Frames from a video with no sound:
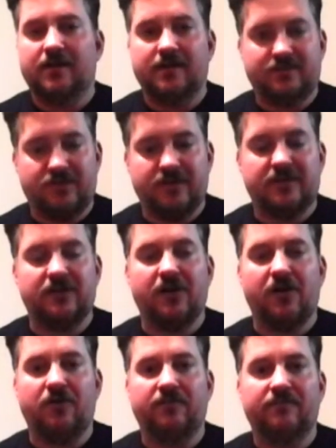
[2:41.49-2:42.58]
I took it to
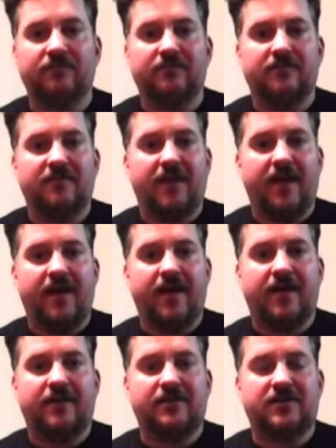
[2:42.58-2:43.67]
go,
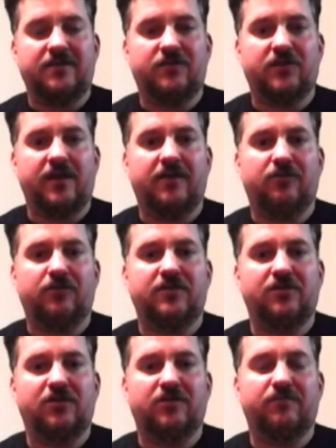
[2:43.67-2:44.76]
and it seems like it only
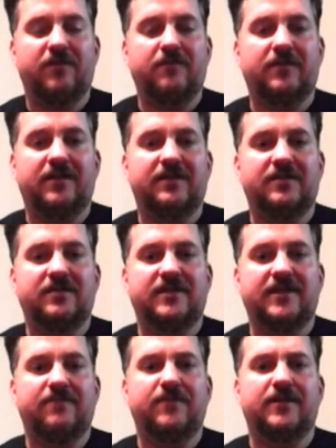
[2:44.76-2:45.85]
took them maybe less than
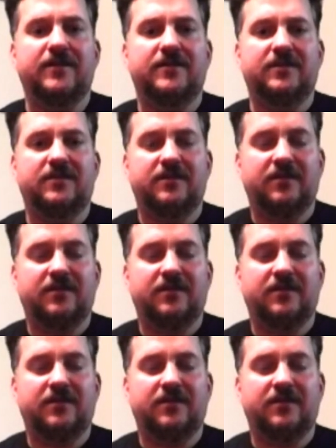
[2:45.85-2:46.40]
10 minutes